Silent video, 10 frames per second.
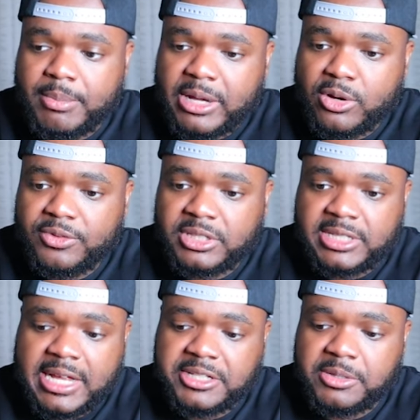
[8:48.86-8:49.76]
come back over to
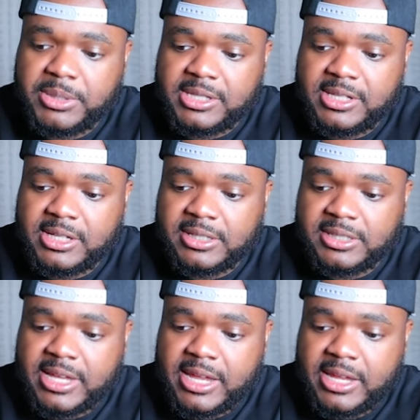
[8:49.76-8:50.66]
ChatGPT and
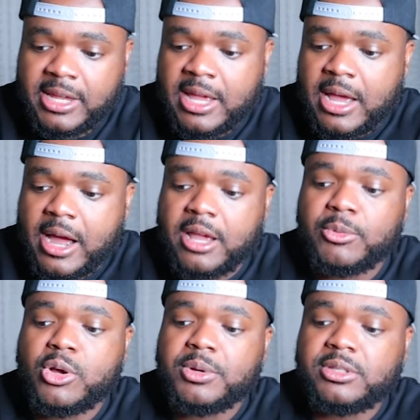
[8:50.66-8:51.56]
say, I
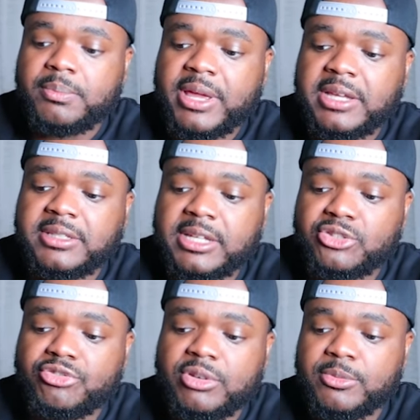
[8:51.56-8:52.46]
am going to paste a
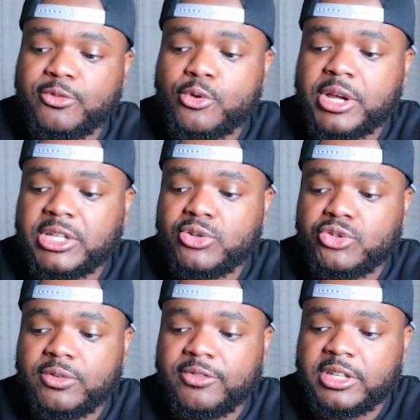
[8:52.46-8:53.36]
script for a
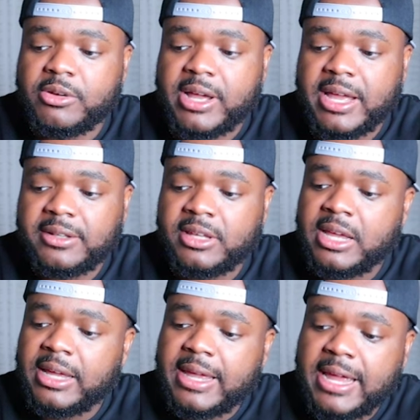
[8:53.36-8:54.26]
YouTube video ad.
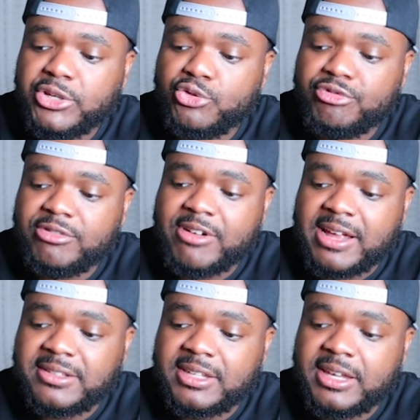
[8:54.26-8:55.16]
Can you
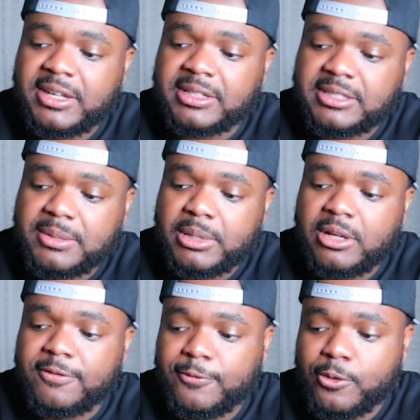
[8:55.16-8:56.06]
rewrite it in a
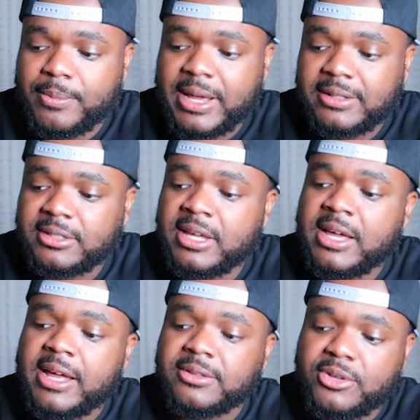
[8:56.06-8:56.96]
similar format
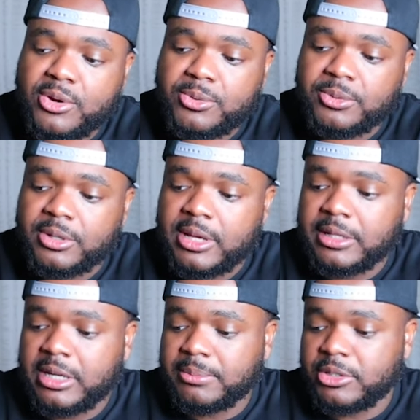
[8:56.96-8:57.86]
and tone?
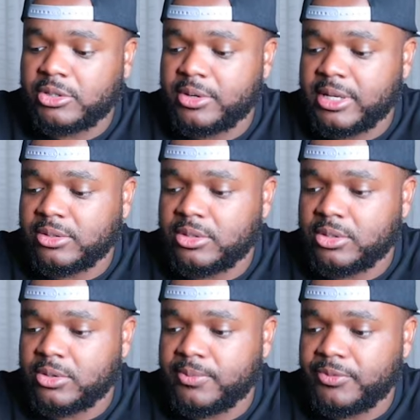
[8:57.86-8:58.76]
And then I'm just going
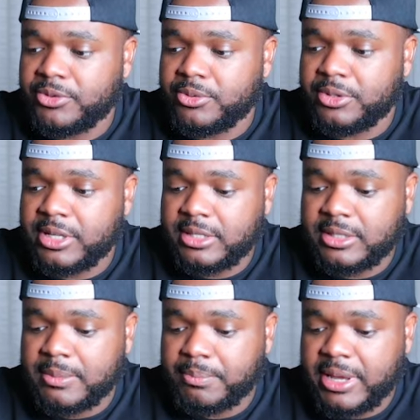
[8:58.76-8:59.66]
to do
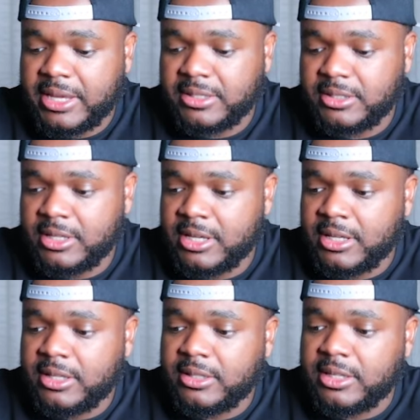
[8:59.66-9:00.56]
this and paste
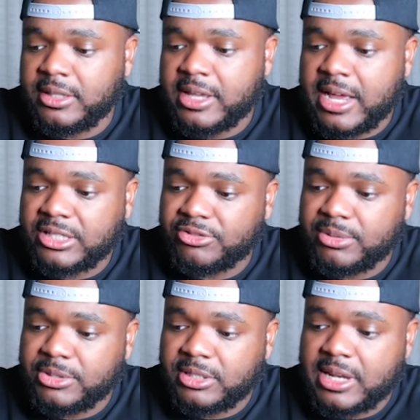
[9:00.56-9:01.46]
the entire
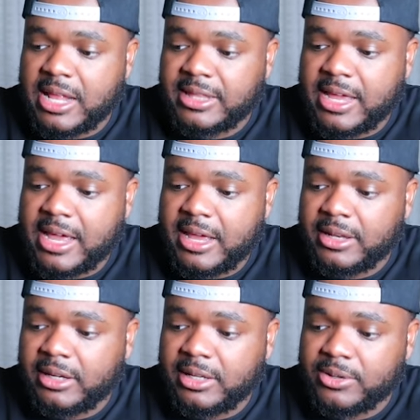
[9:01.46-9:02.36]
script just like that
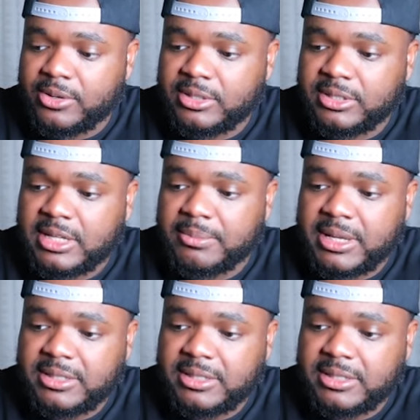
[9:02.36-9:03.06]
and then click on send